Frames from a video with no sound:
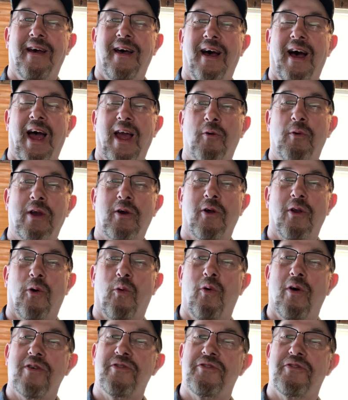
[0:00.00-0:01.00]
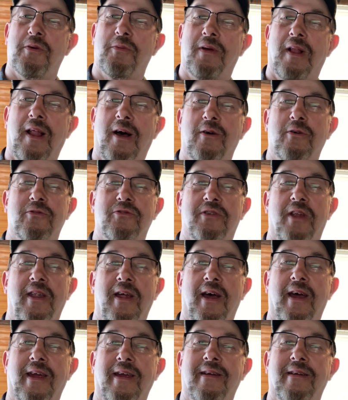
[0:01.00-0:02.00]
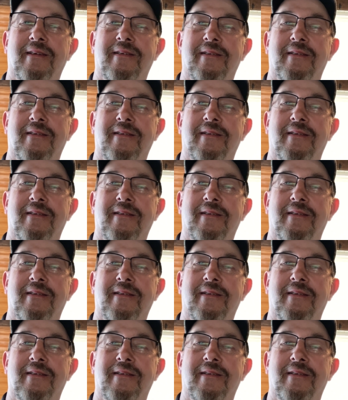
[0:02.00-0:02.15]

Hey, we're gonna wash some clothes today.